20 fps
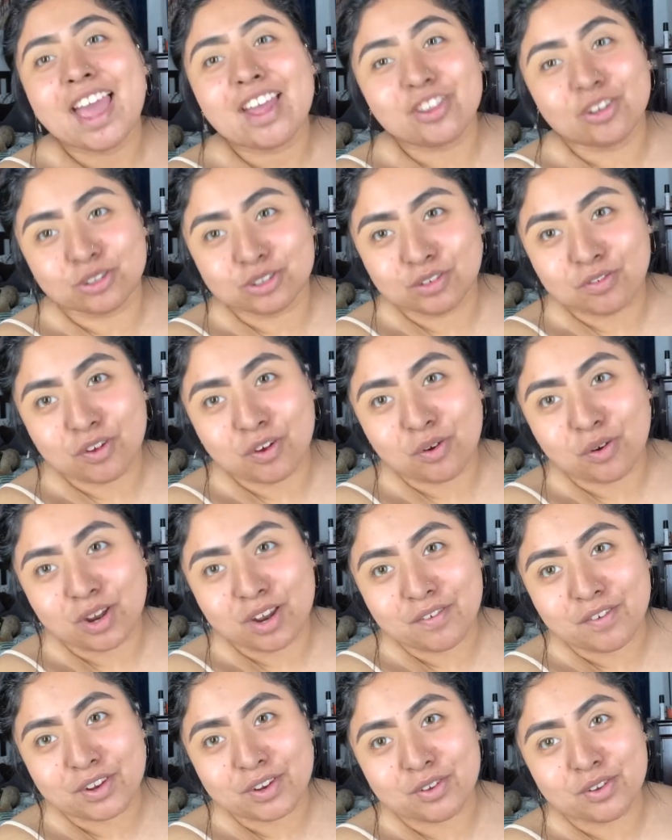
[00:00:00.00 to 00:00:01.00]
Those of you who
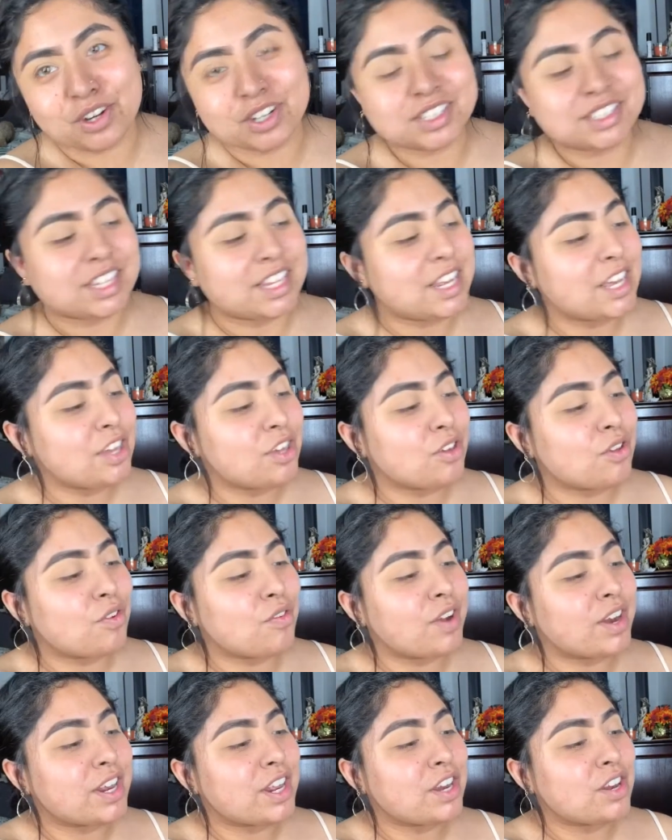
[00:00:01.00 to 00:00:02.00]
live in New York City, you
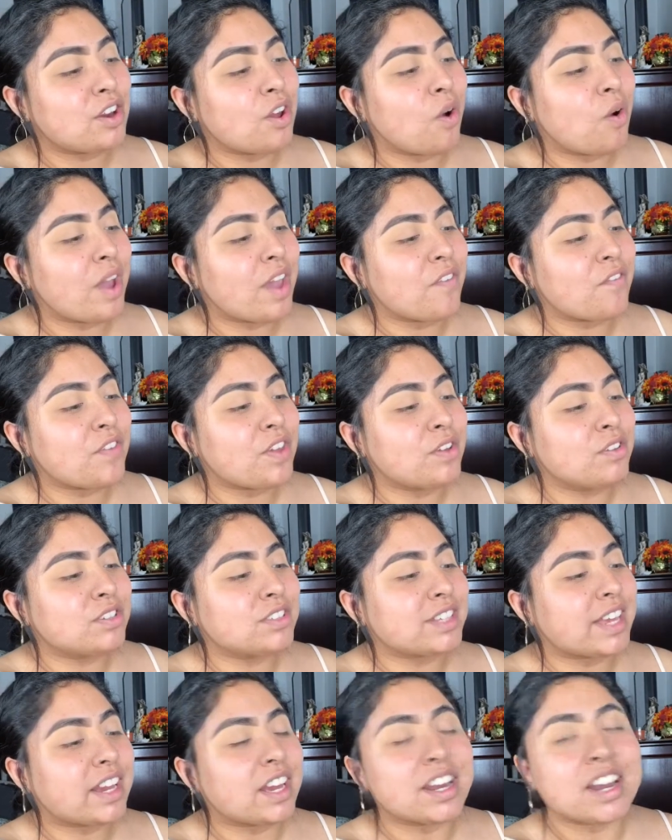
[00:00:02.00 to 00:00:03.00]
already know it
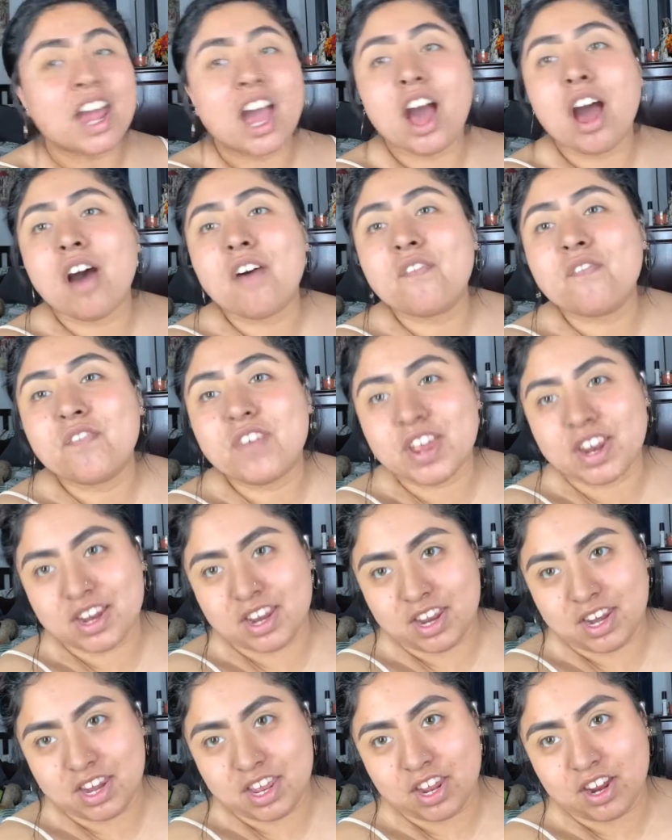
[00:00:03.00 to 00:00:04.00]
feels like an oven
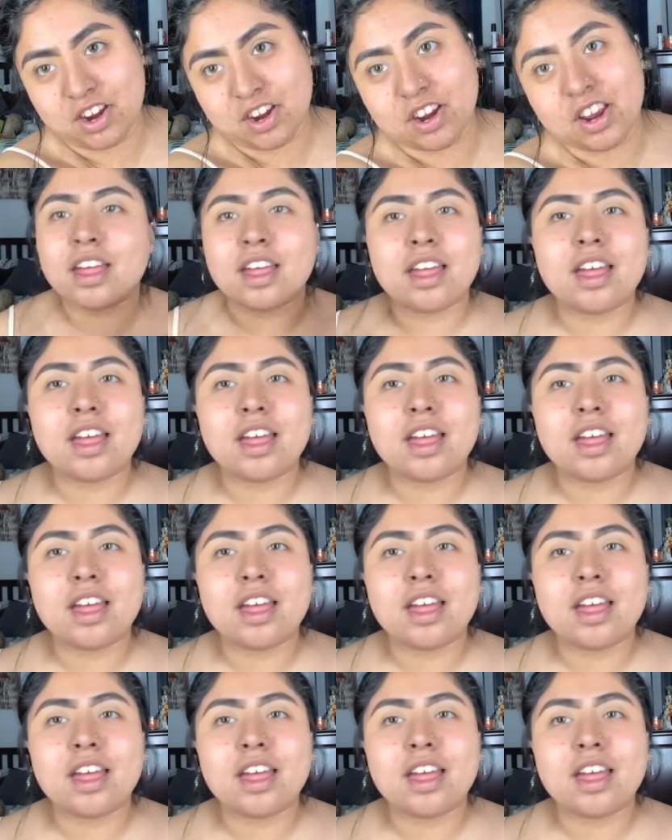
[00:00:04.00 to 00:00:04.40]
in here.